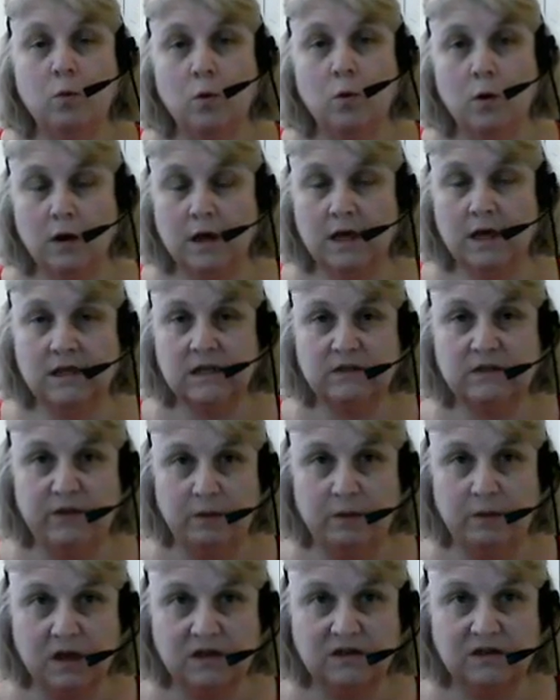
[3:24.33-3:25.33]
work is
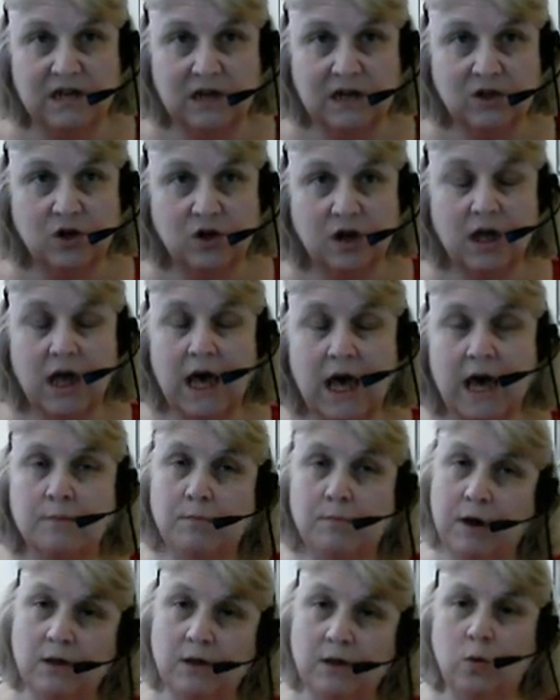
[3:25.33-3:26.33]
female centric,
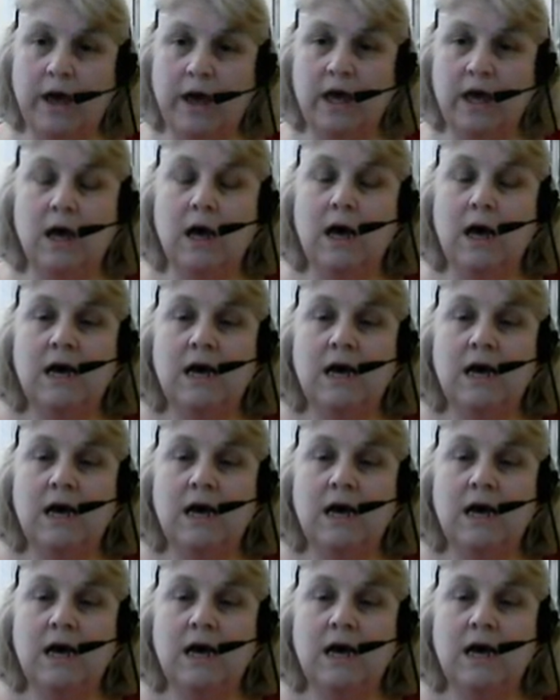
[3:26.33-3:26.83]
and by the way,